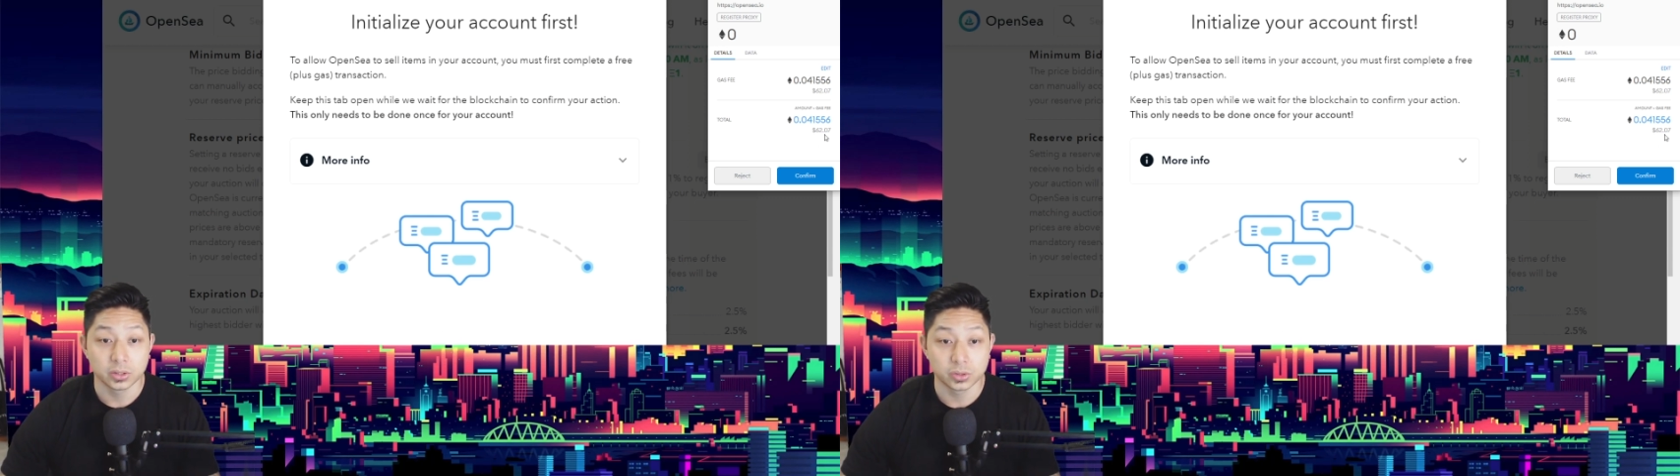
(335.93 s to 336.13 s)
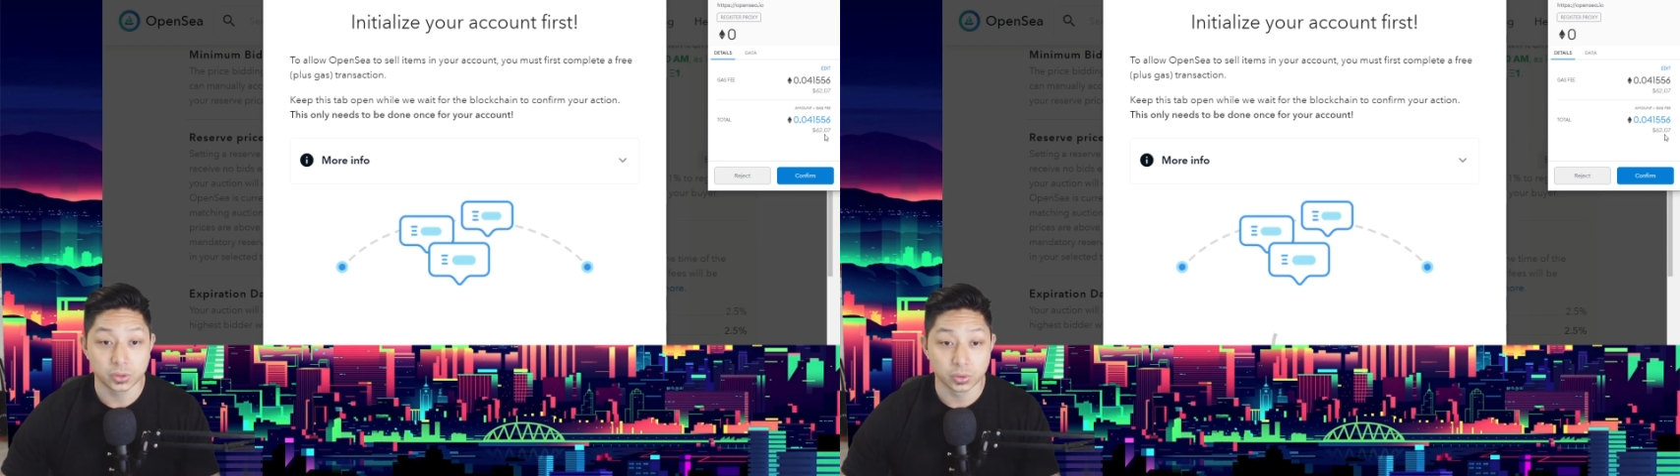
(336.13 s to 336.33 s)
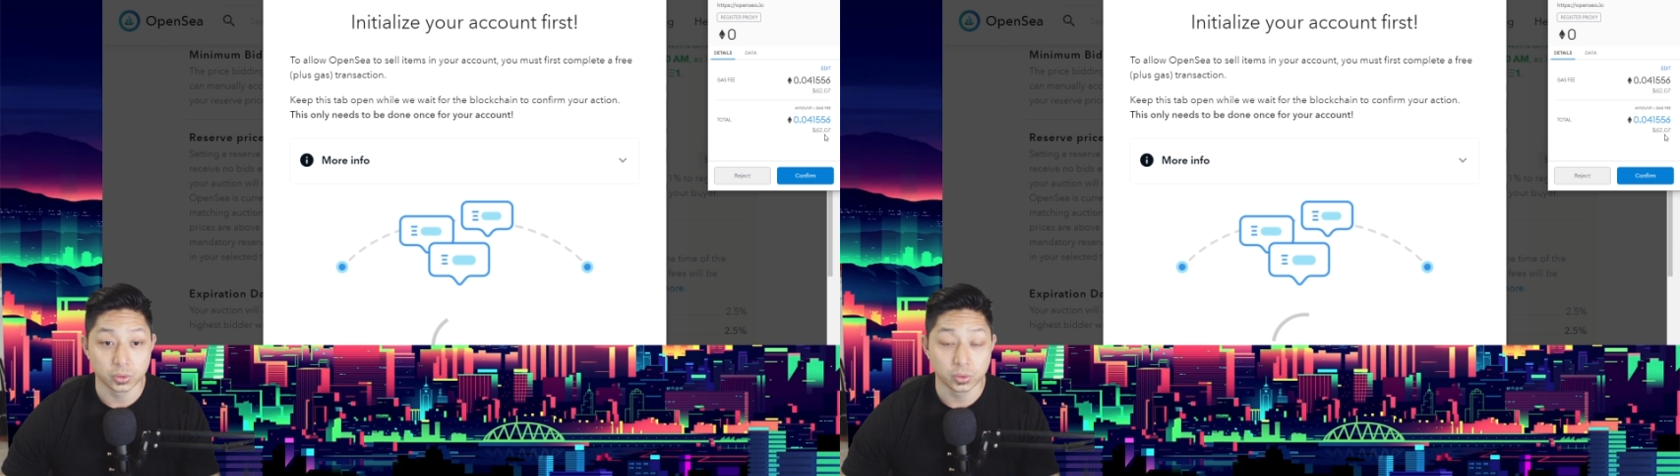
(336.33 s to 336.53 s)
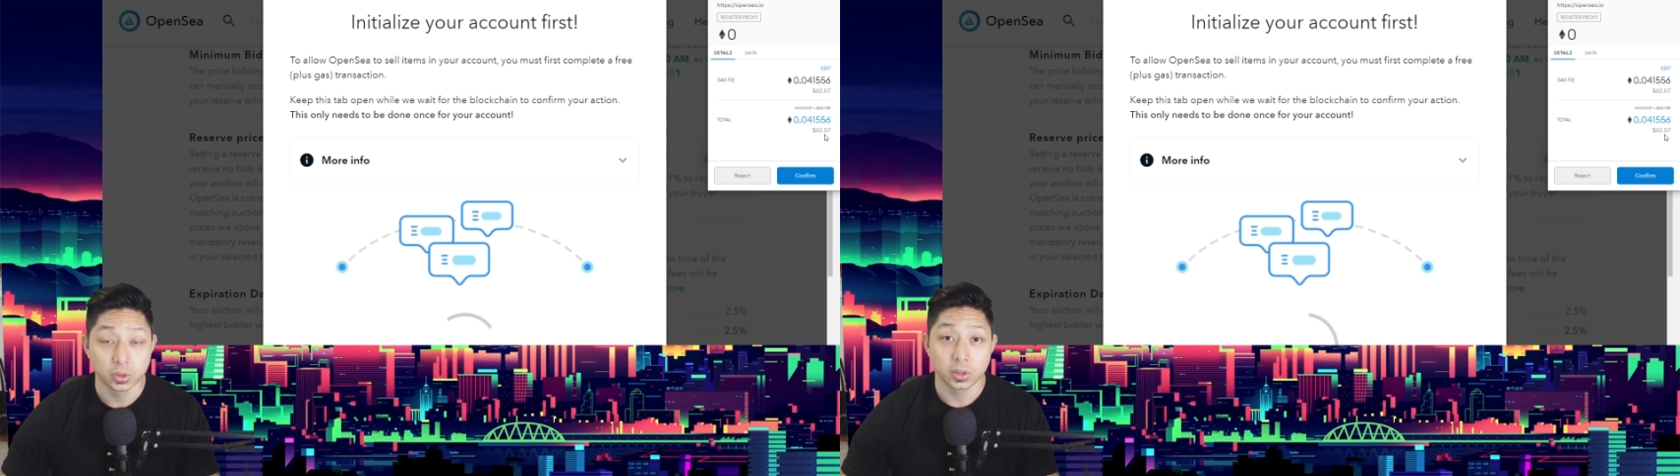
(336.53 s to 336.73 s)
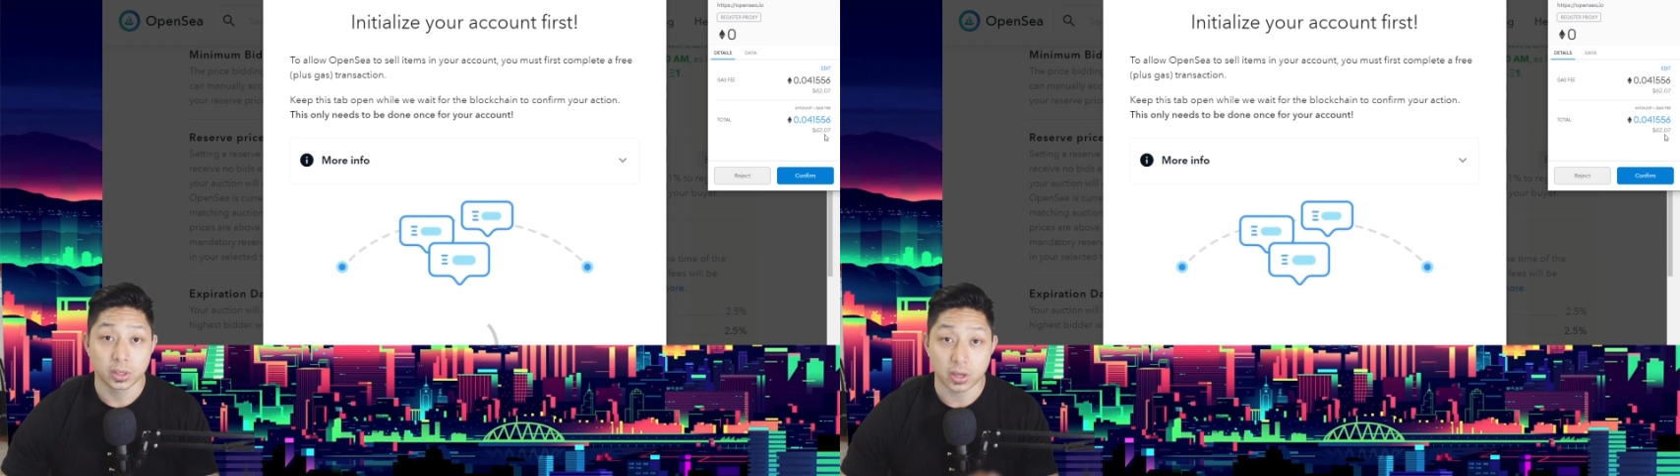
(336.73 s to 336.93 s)
to
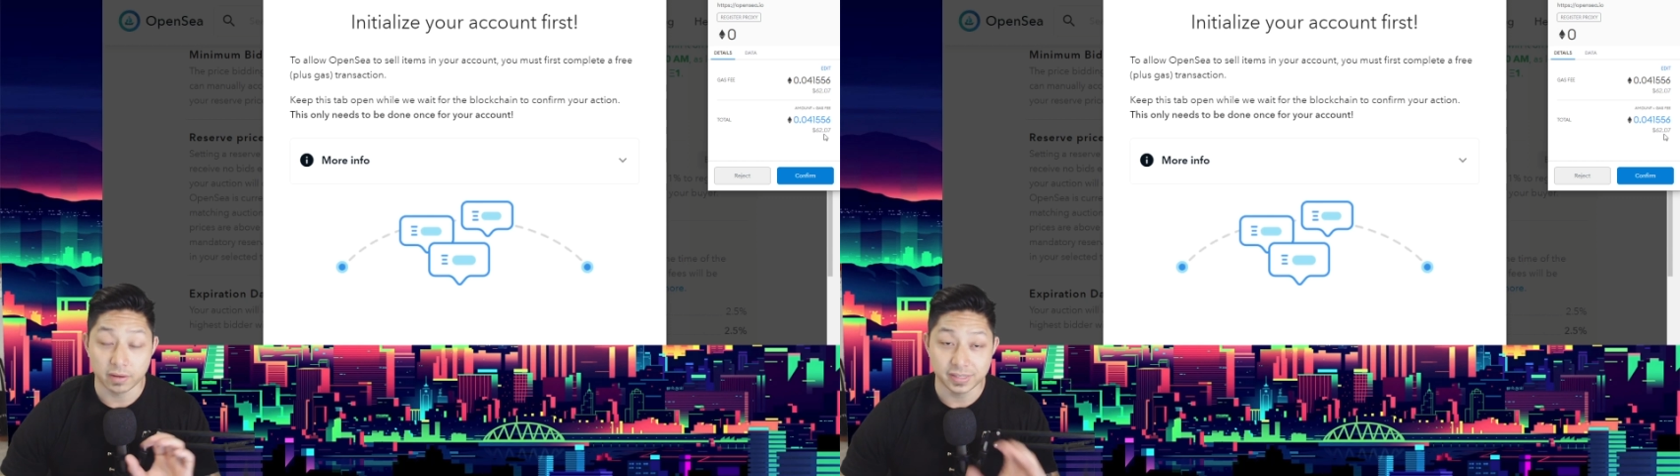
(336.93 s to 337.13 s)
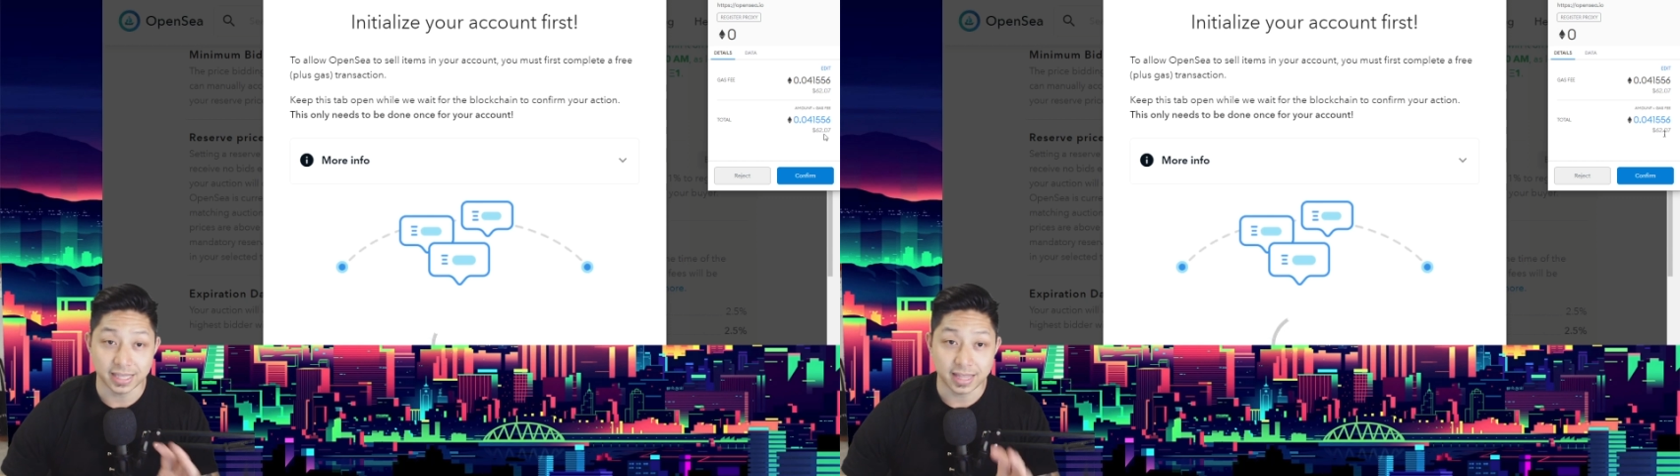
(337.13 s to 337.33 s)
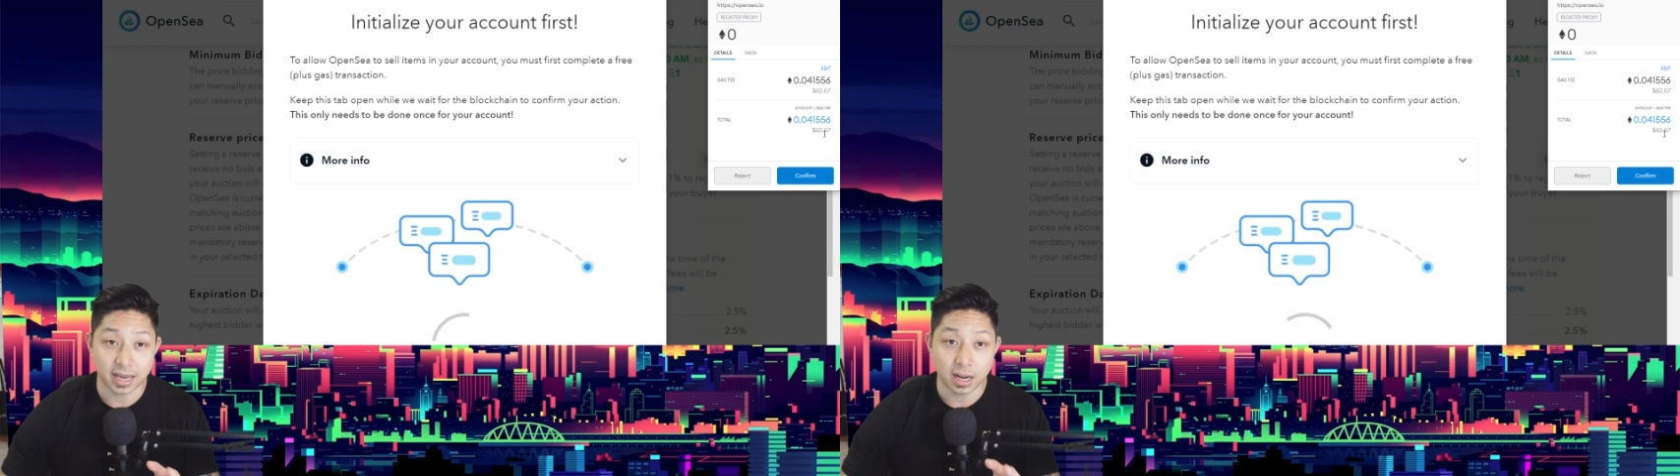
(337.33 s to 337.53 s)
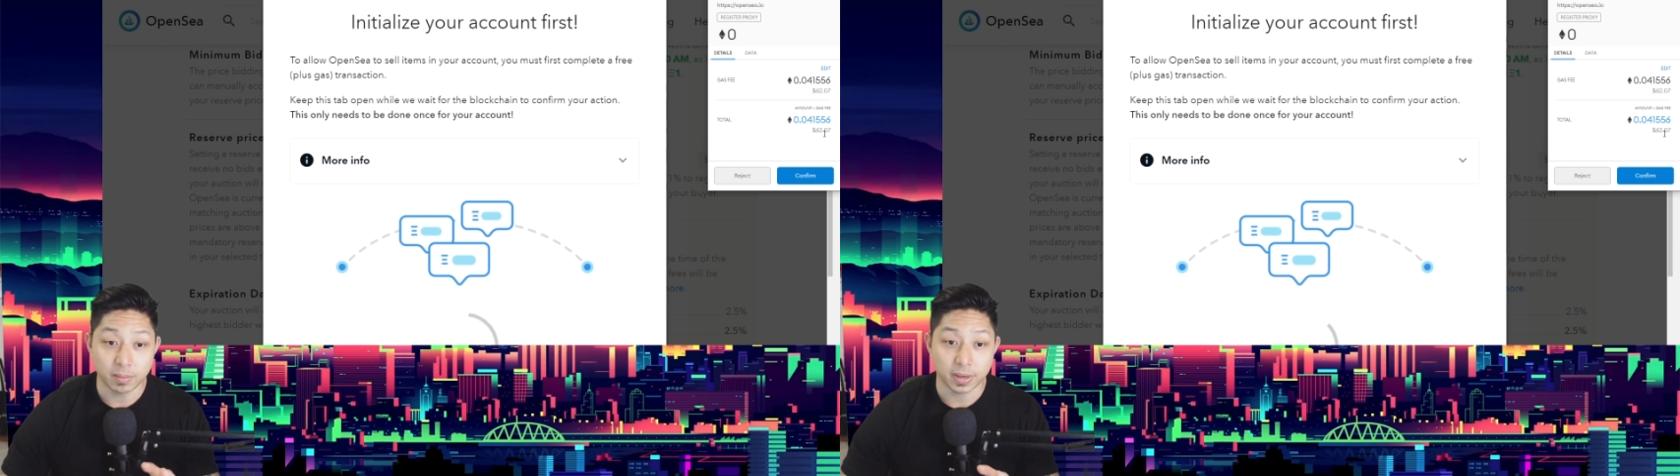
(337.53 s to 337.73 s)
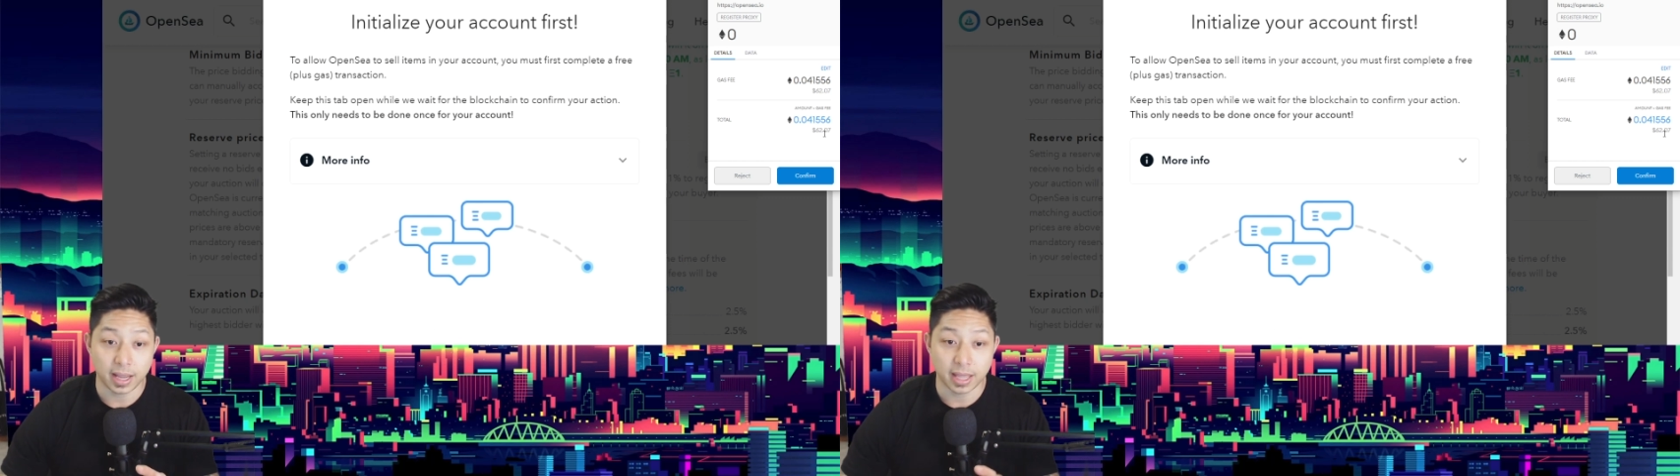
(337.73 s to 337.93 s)
kind of set that up.